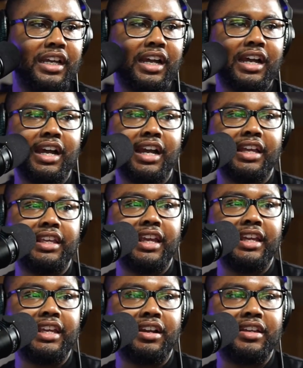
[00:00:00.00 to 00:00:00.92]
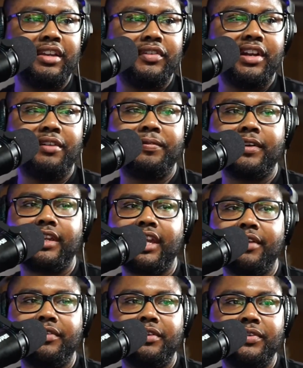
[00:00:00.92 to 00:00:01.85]
Yeah, y'all give it up for
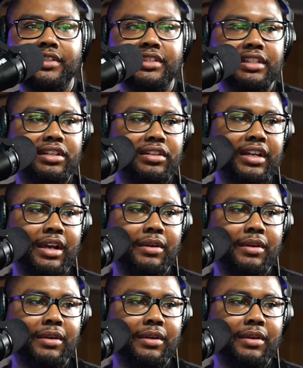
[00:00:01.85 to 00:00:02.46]
Kevin. If he's still on here,